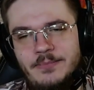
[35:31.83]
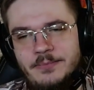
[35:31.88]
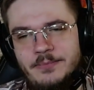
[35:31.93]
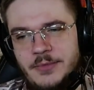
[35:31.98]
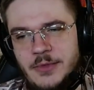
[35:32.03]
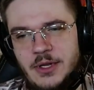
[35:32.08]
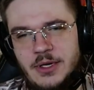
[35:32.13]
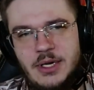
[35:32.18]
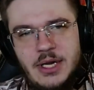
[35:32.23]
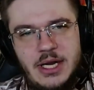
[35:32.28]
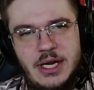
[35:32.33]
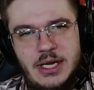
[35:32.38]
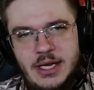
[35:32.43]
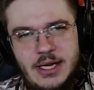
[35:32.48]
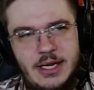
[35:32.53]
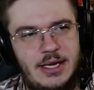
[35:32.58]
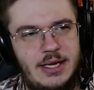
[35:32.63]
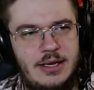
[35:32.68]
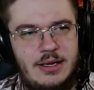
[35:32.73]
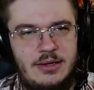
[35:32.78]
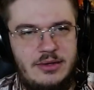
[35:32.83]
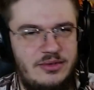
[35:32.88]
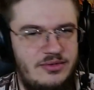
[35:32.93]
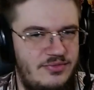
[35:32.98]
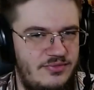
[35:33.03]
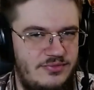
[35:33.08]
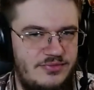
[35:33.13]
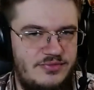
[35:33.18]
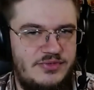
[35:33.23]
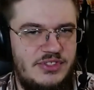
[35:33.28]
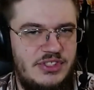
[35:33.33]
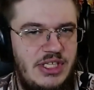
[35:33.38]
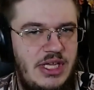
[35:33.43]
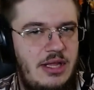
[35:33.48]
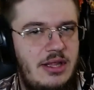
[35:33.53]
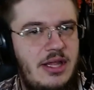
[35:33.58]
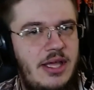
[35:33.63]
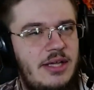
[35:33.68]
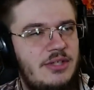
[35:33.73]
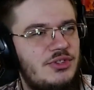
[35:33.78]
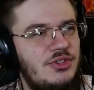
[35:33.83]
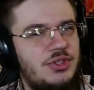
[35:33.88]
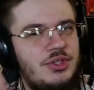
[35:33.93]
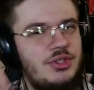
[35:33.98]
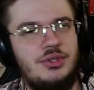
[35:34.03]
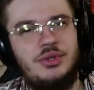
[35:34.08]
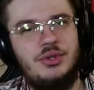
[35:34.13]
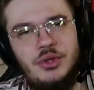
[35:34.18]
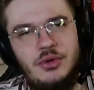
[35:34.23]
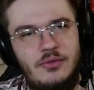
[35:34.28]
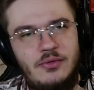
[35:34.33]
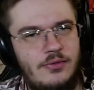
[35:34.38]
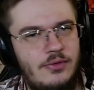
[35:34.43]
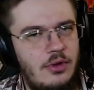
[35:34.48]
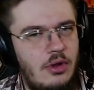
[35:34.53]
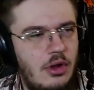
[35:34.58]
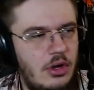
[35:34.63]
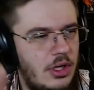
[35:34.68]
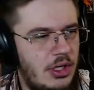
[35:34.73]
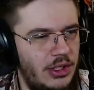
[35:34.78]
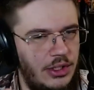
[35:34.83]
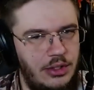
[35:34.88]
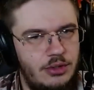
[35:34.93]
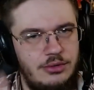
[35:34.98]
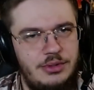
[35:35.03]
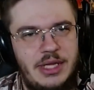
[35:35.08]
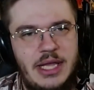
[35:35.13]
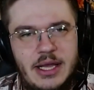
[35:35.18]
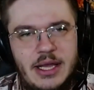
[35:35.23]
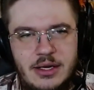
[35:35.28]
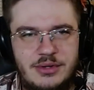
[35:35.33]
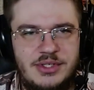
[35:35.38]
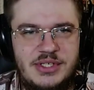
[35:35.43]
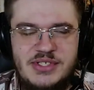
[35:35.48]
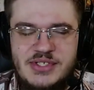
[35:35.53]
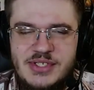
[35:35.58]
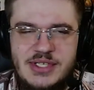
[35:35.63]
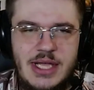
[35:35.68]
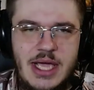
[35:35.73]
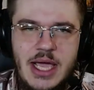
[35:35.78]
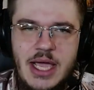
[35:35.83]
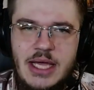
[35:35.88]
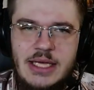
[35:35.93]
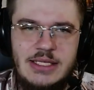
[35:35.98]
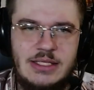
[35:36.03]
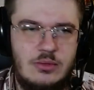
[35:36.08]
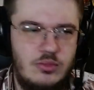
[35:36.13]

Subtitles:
They're gonna say like, screw you Flock and your Jaegerists guys,